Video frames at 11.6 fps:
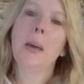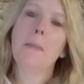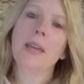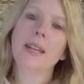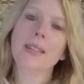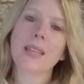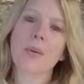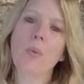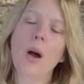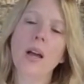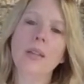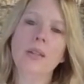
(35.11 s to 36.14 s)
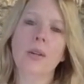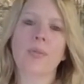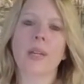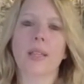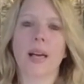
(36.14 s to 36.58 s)
because I want you to
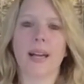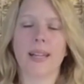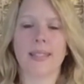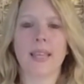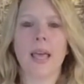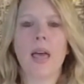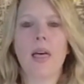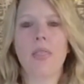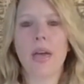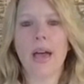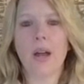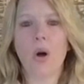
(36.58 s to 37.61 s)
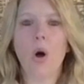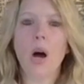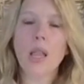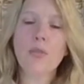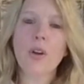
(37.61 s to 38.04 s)
realize that
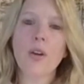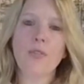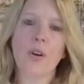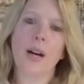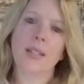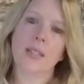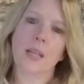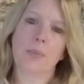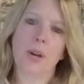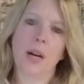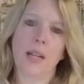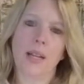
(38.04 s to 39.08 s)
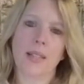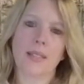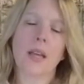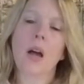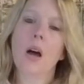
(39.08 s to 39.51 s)
all of our frosting products